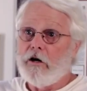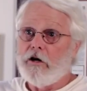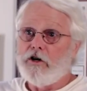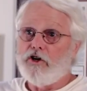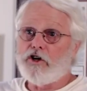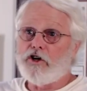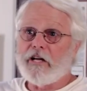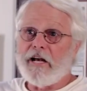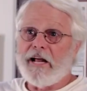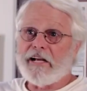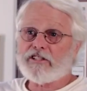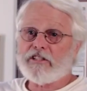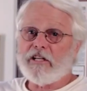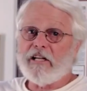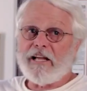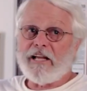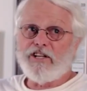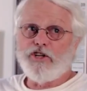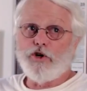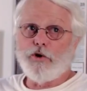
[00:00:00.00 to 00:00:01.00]
You can
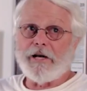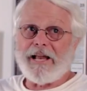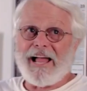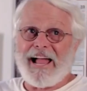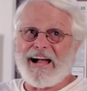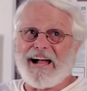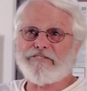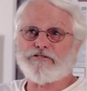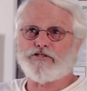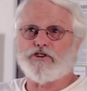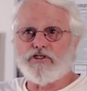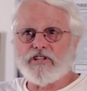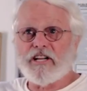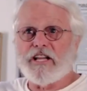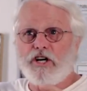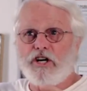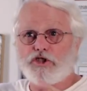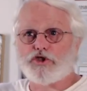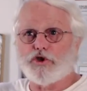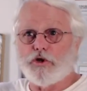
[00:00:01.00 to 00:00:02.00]
actually do an
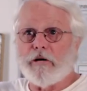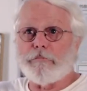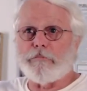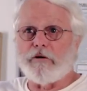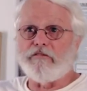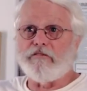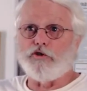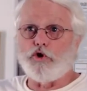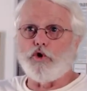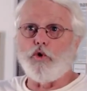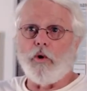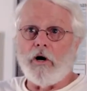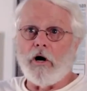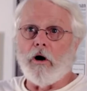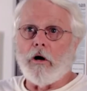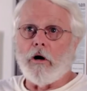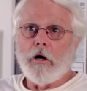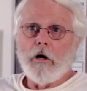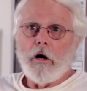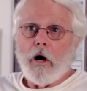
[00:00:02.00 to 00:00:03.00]
after-dinner trip, if you
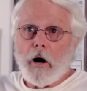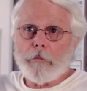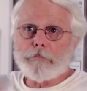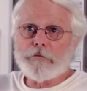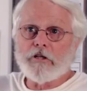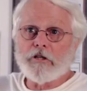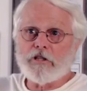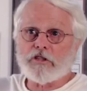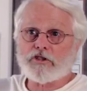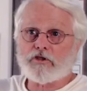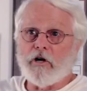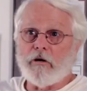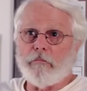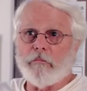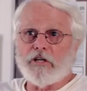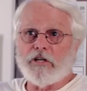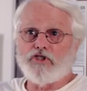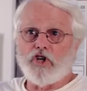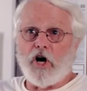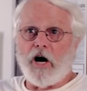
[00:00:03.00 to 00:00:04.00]
will, up to this great
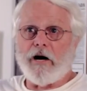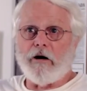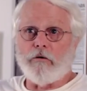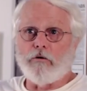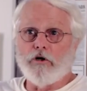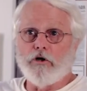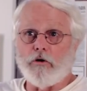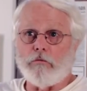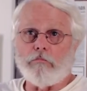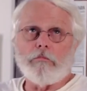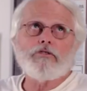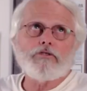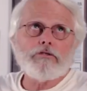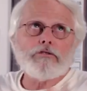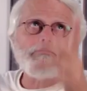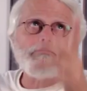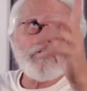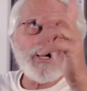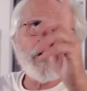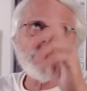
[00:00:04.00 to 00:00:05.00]
big giant room, which
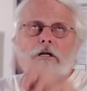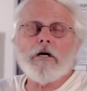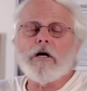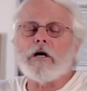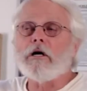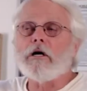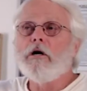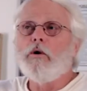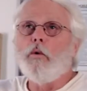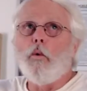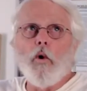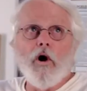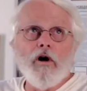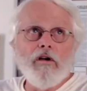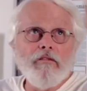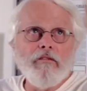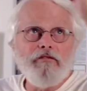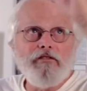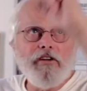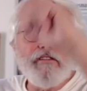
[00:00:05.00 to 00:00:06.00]
is right there.
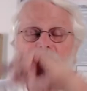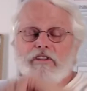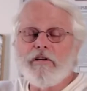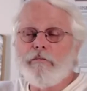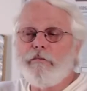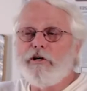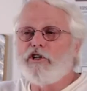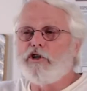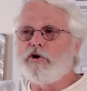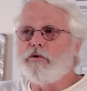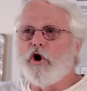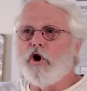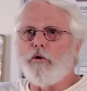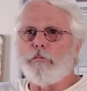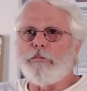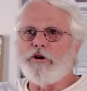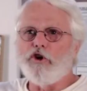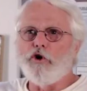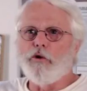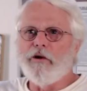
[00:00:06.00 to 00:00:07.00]
150-meter
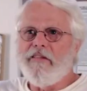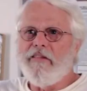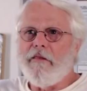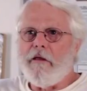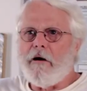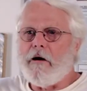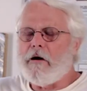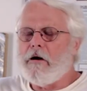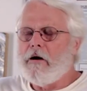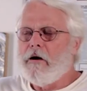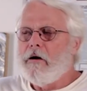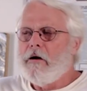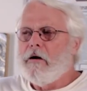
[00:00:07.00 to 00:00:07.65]
rope, and you're in there.